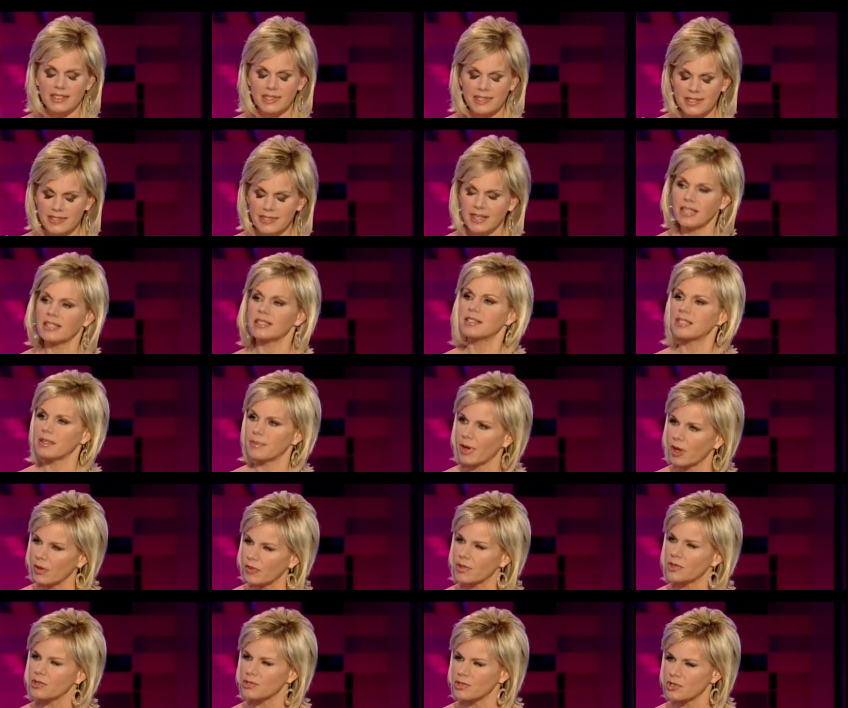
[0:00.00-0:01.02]
incensed
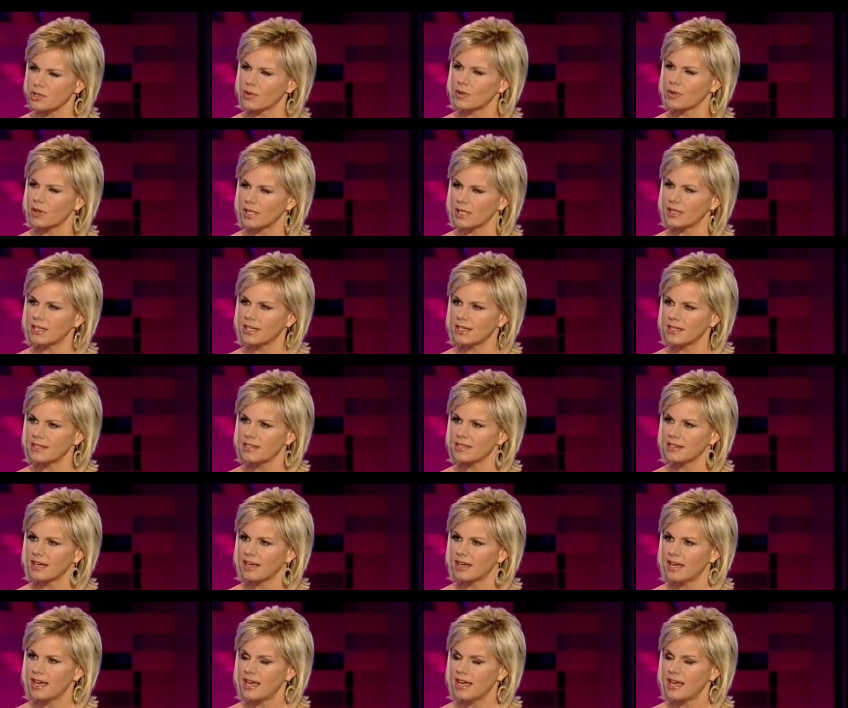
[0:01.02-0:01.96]
about this story, Liz,